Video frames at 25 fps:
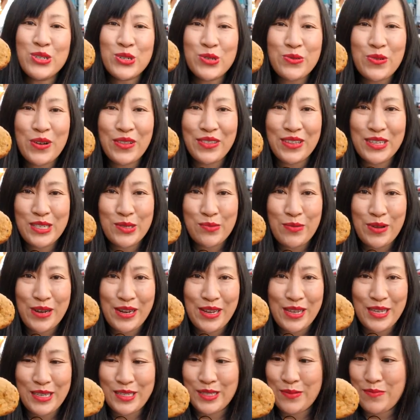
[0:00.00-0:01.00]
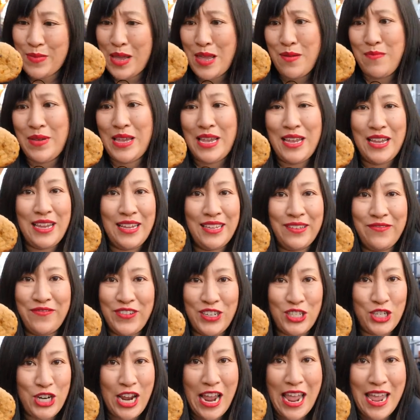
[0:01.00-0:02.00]
sure what this one is. Maybe
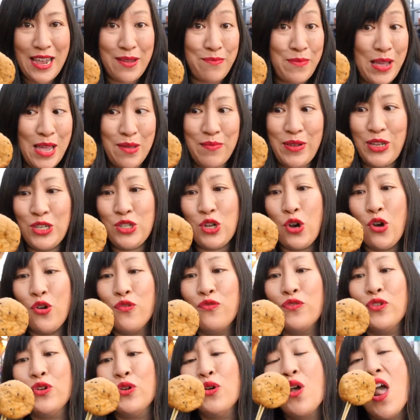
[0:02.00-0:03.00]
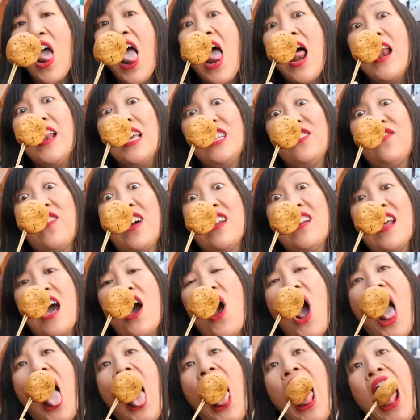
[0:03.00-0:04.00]
fish cake, maybe tofu. Let's find
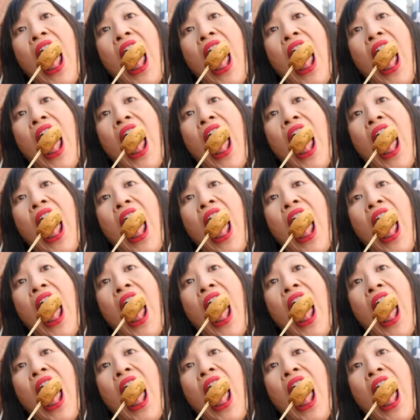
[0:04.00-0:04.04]
out.